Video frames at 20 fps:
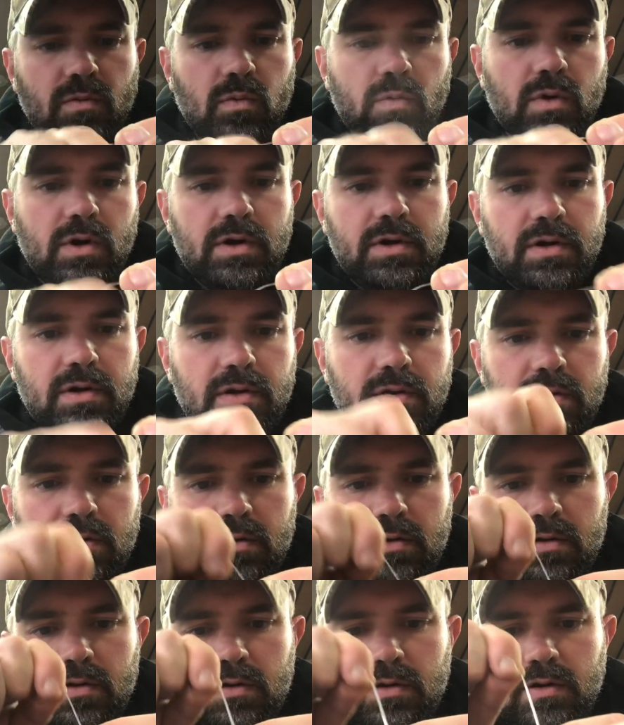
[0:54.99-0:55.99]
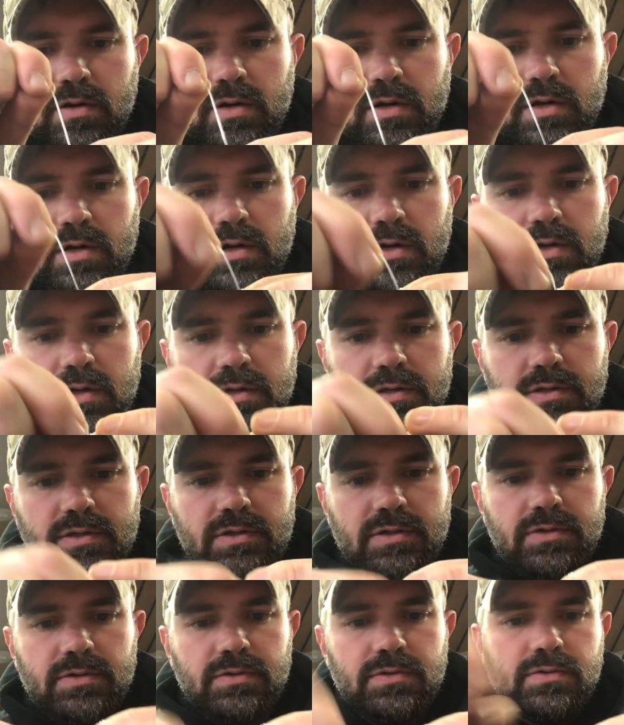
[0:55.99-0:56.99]
One,
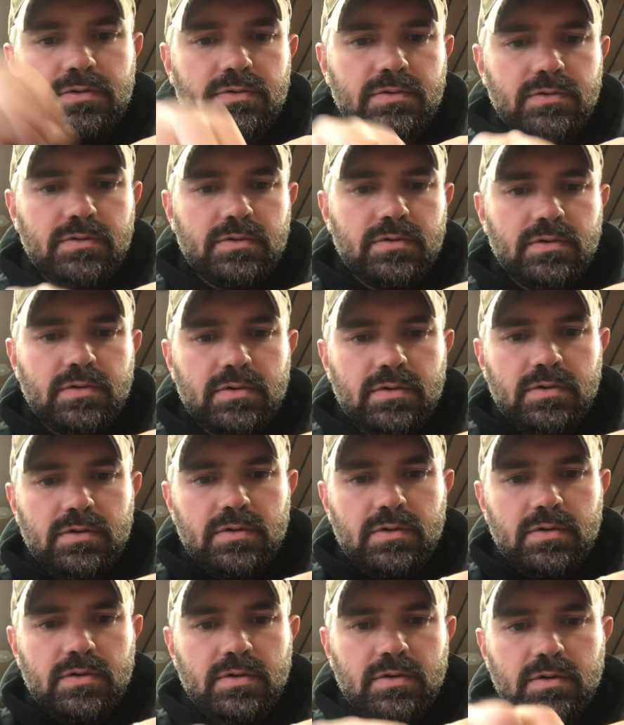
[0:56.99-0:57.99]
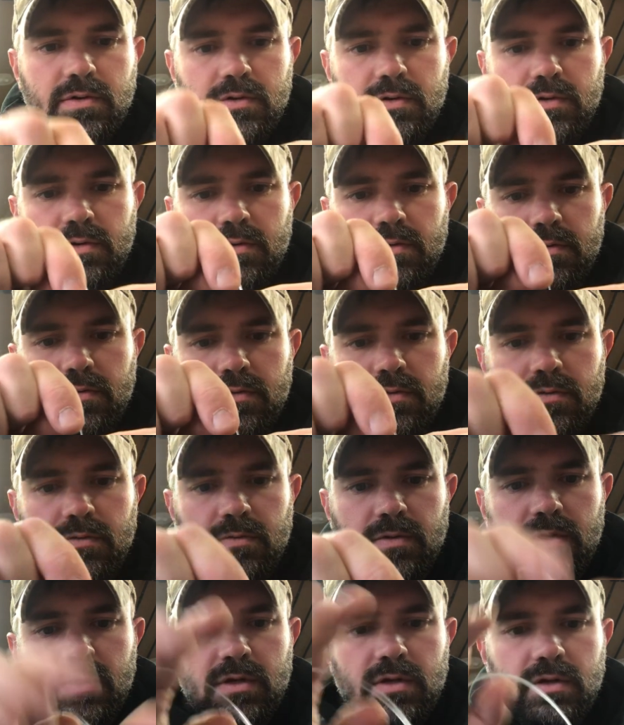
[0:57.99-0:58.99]
two,
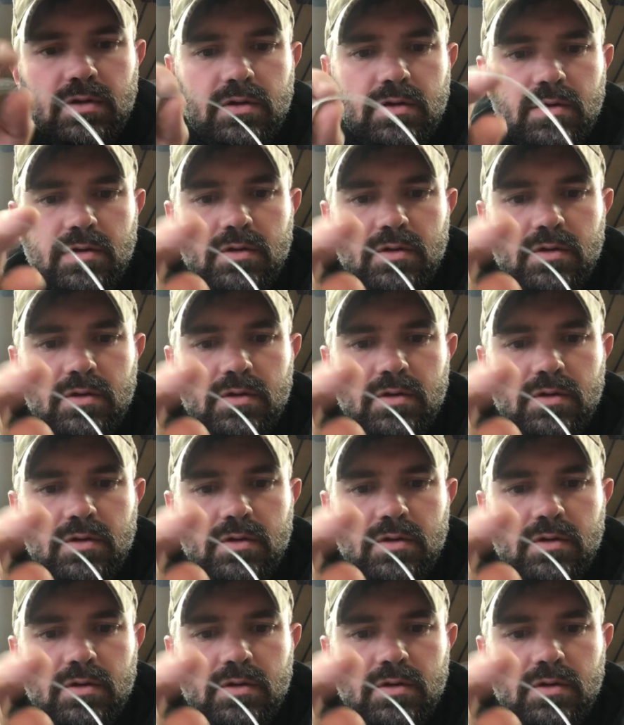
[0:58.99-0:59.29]
three,